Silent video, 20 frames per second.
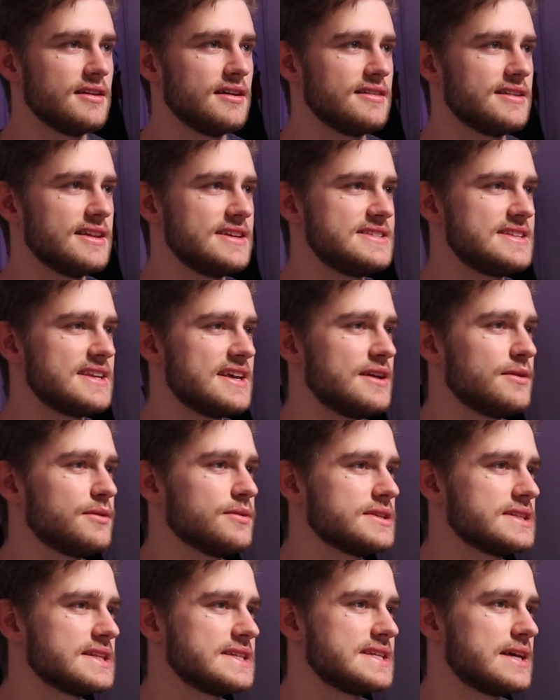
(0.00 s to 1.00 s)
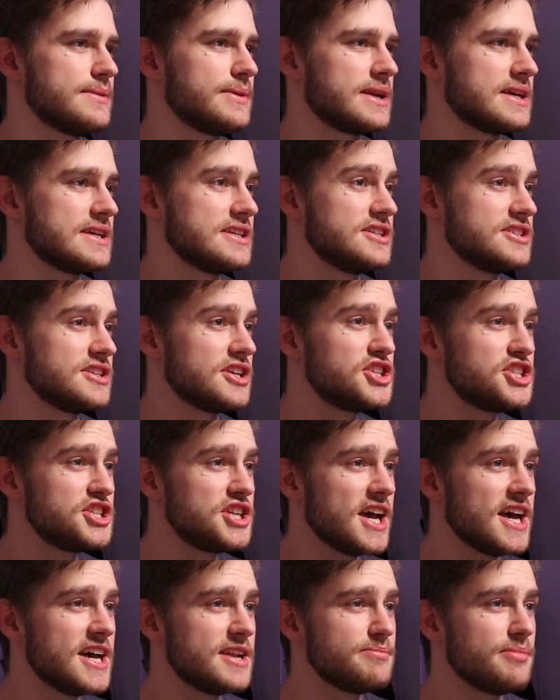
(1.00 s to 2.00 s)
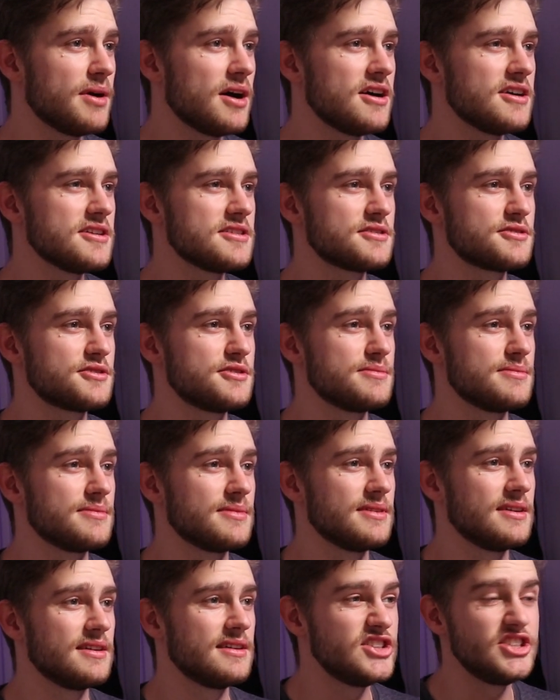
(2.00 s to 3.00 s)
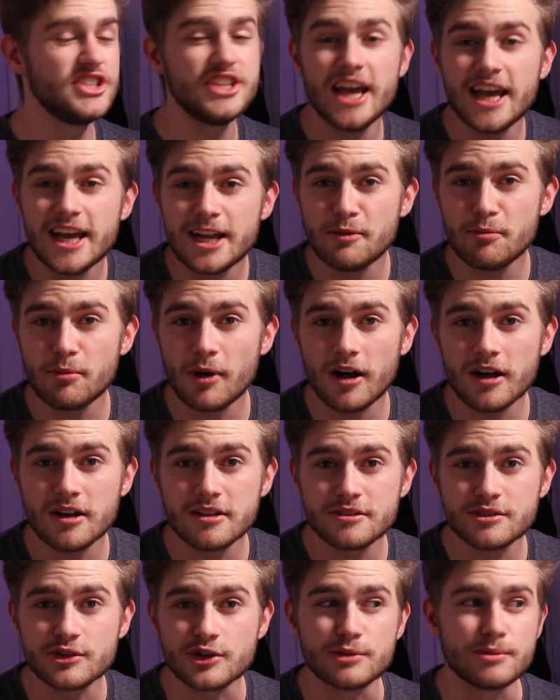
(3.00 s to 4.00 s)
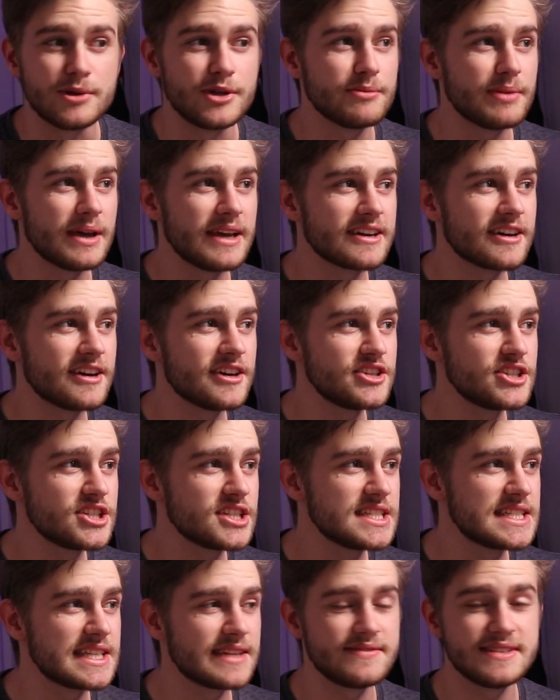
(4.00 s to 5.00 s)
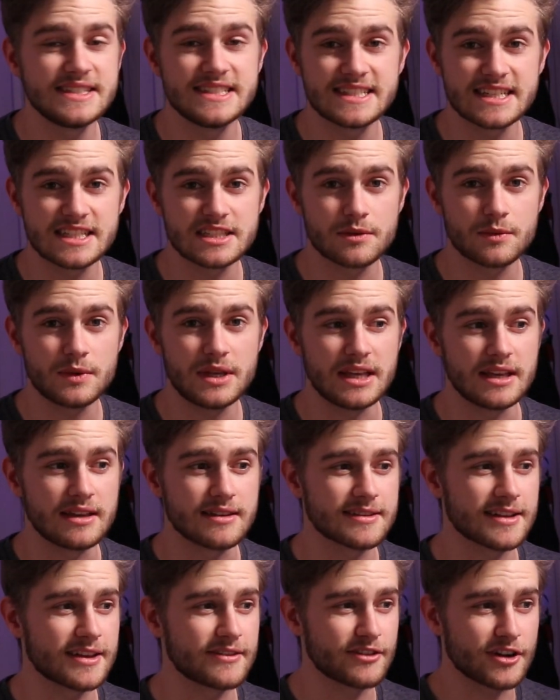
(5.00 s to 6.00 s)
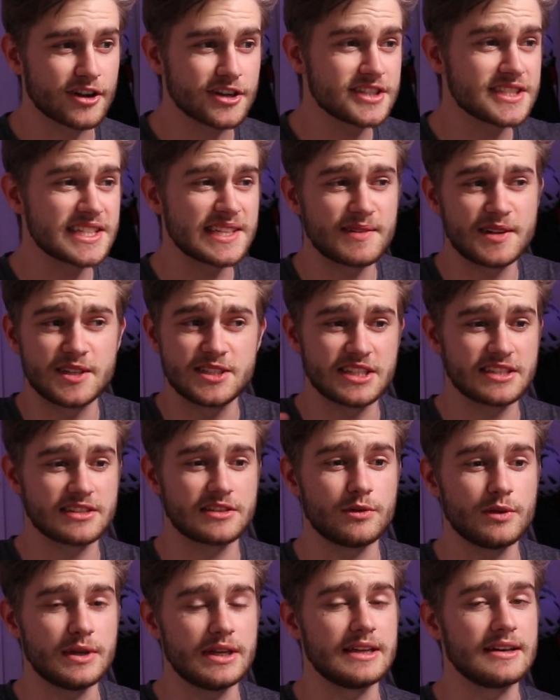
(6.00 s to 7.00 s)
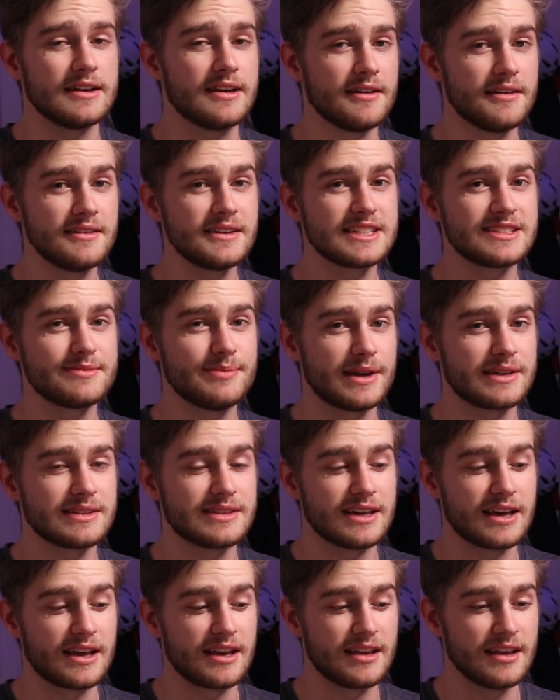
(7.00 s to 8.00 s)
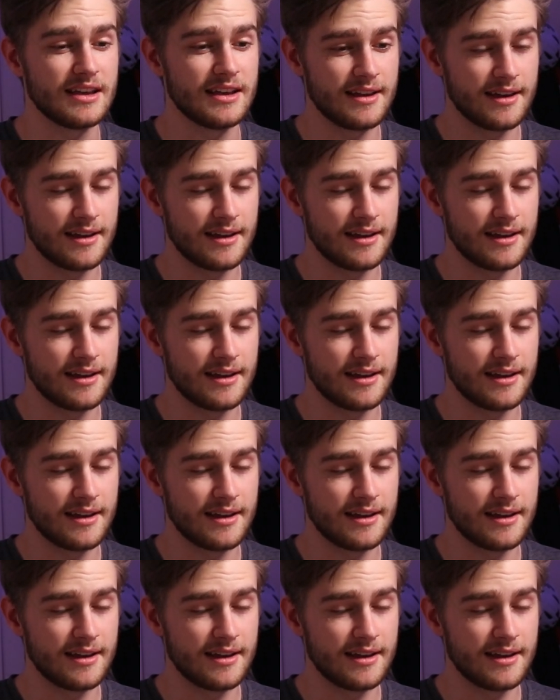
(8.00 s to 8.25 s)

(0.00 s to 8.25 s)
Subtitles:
what do they say about it? It's a shared bathroom, and you're paying 176 a week. Like, for 176 a week, I'd expect like